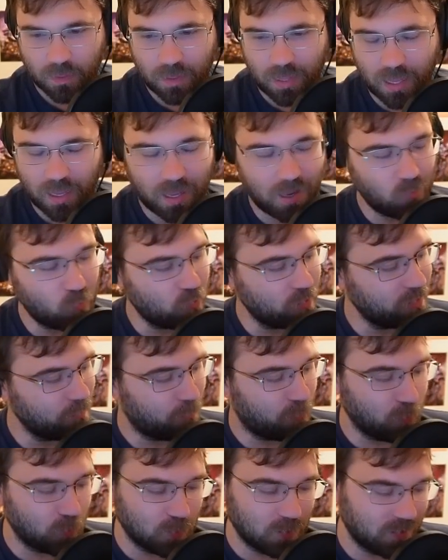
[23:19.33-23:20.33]
I want to
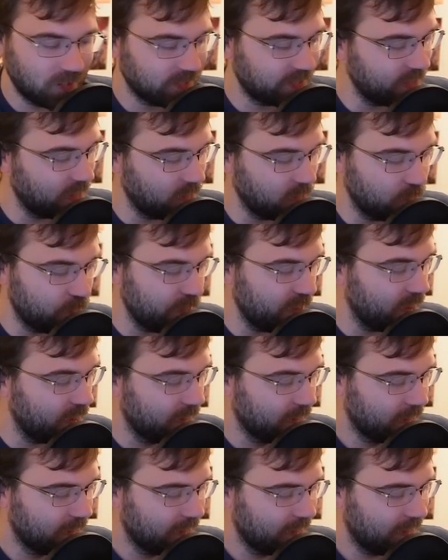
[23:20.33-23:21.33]
pull a Celebi.
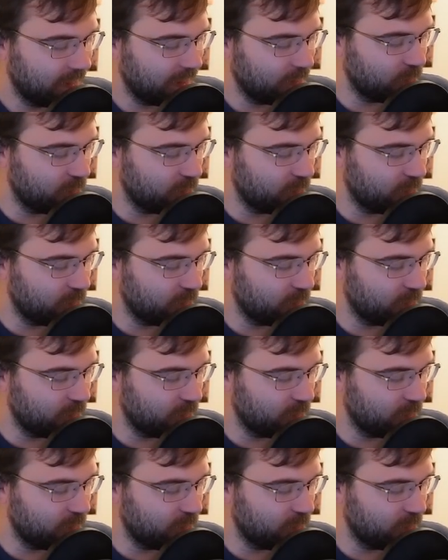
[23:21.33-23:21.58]
I